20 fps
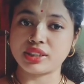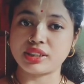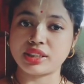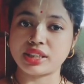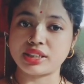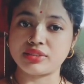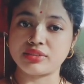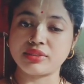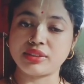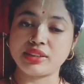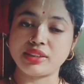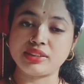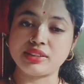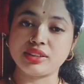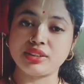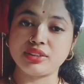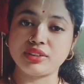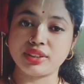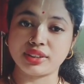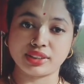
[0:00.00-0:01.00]
state as well
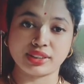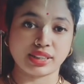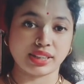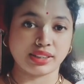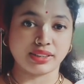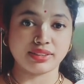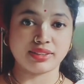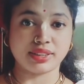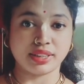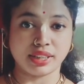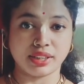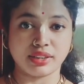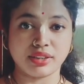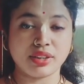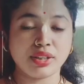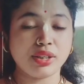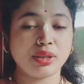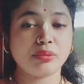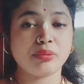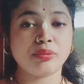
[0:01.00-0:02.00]
as in your excited
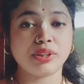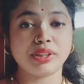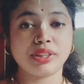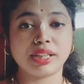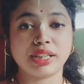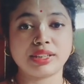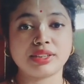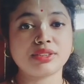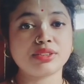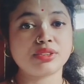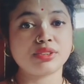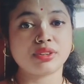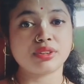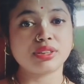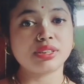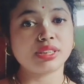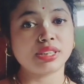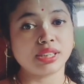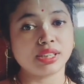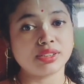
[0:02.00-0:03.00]
state, but that is
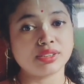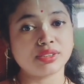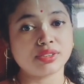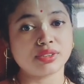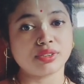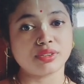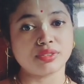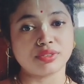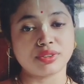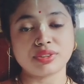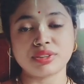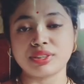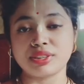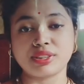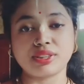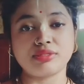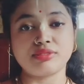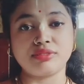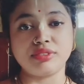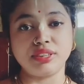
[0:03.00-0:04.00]
not the case of your
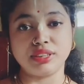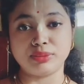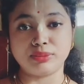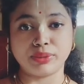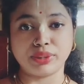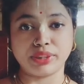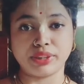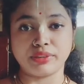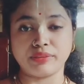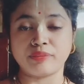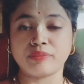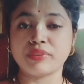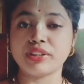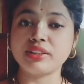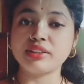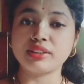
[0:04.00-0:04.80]
crystal field splitting.